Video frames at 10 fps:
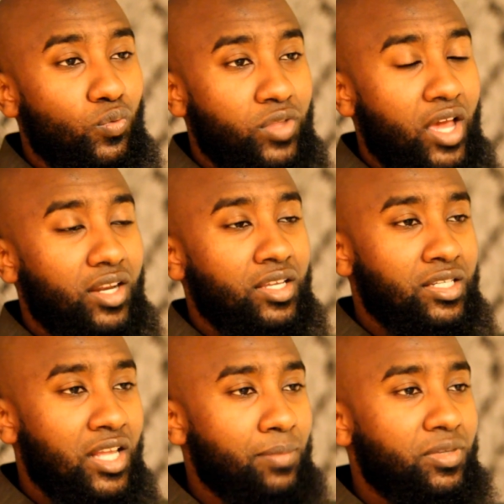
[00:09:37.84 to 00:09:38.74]
that
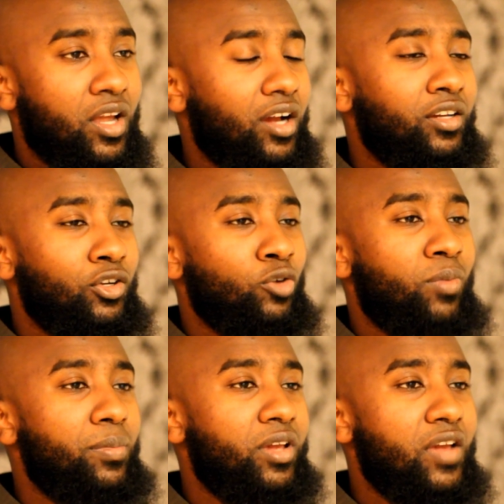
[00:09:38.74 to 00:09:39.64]
Islam did not condone
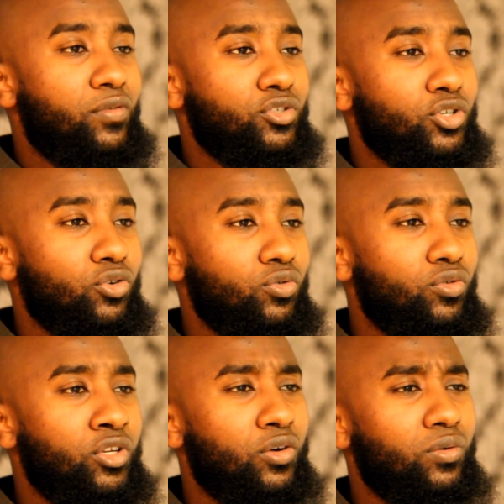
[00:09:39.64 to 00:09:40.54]
my behavior. So
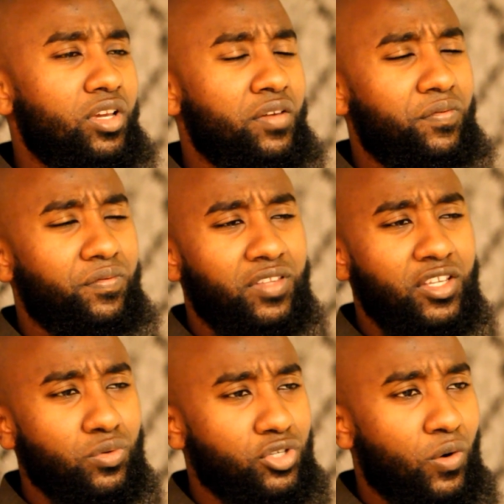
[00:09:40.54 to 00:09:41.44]
you know if
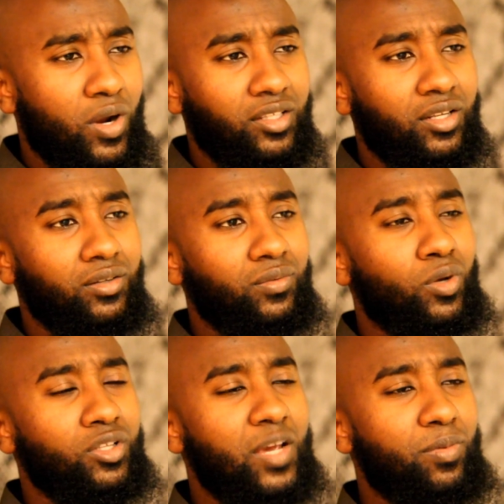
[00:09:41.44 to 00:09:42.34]
this was correct, then
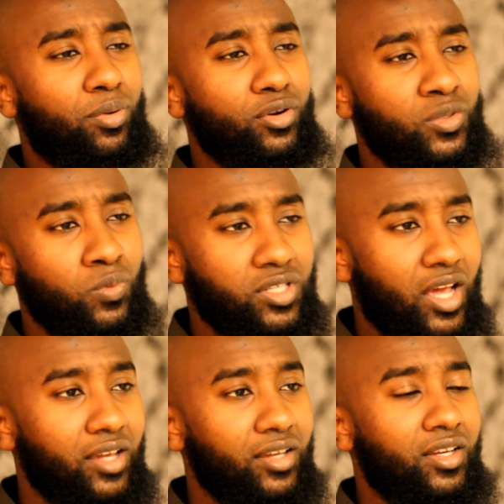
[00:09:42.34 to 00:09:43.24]
what type of person was
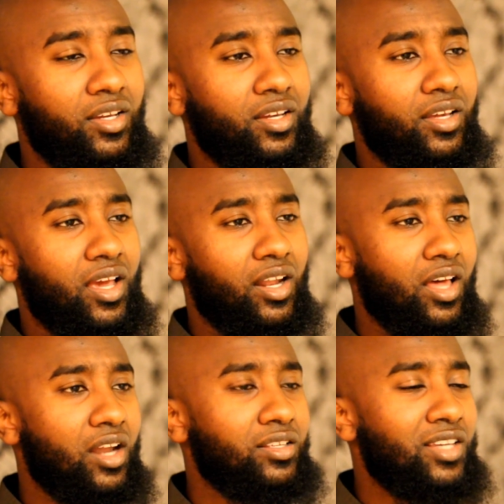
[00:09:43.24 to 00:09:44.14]
I? And a
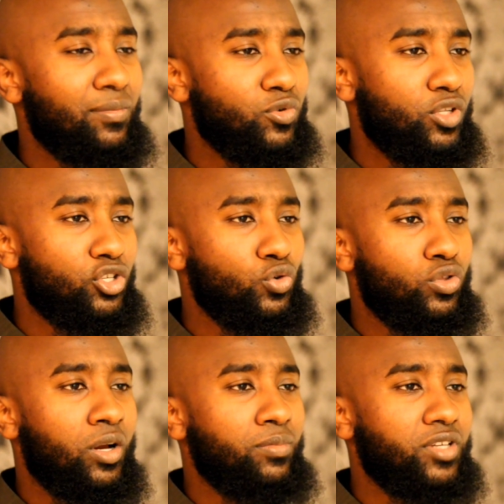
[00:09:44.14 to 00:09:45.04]
lot of times when the truth
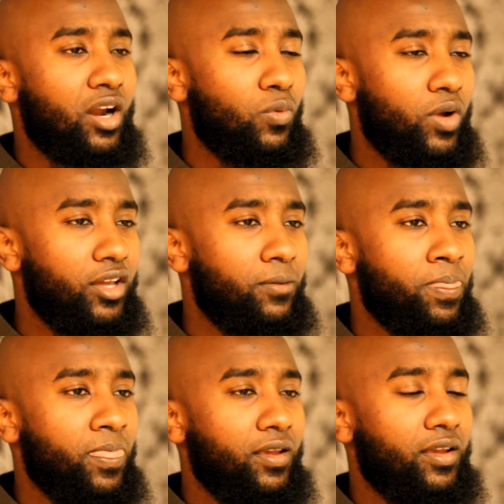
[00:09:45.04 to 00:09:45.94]
comes our way
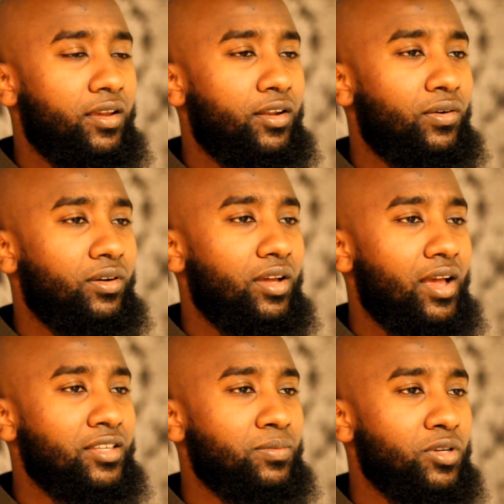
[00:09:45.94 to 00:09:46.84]
you know,
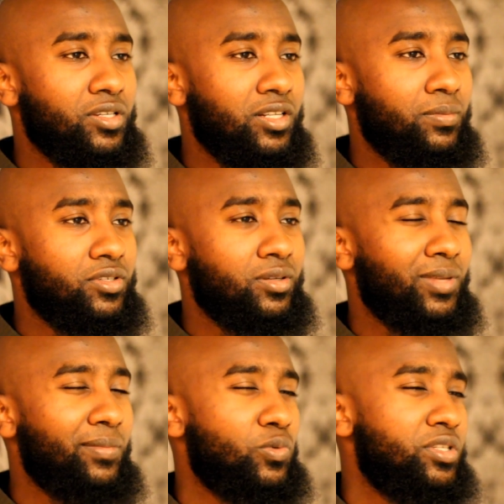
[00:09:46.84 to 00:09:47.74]
as Muslims,
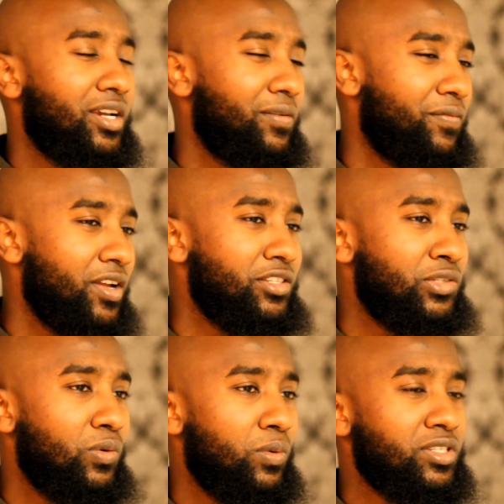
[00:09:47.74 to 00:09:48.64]
sometimes we take offense
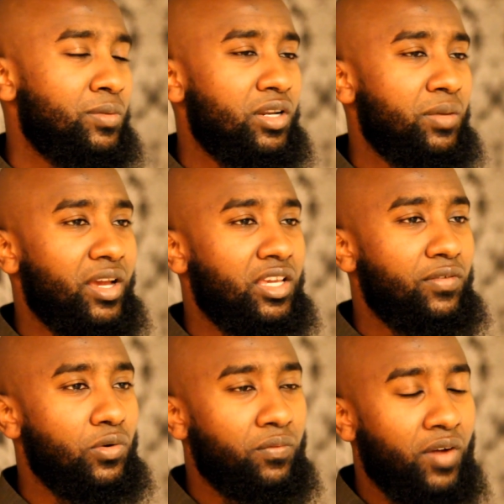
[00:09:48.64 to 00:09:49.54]
to it. When somebody might give
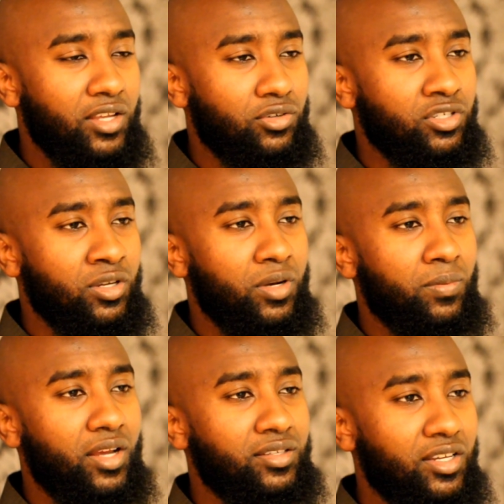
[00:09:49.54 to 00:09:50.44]
you advice or somebody
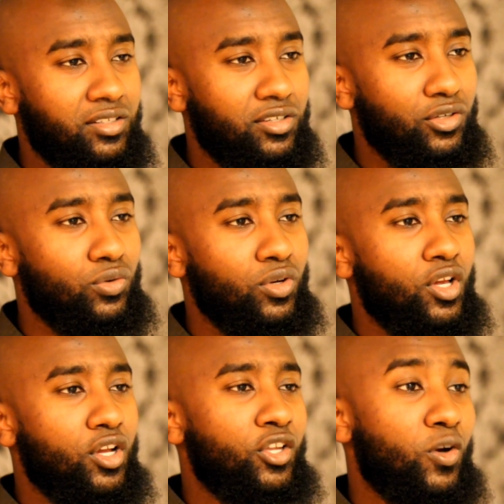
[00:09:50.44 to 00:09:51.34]
might say to you,
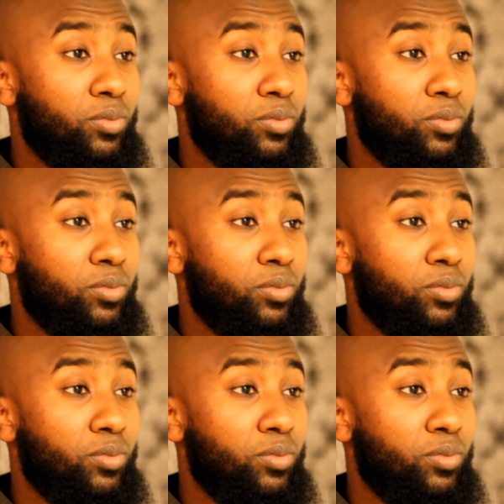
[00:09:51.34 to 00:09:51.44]
you know,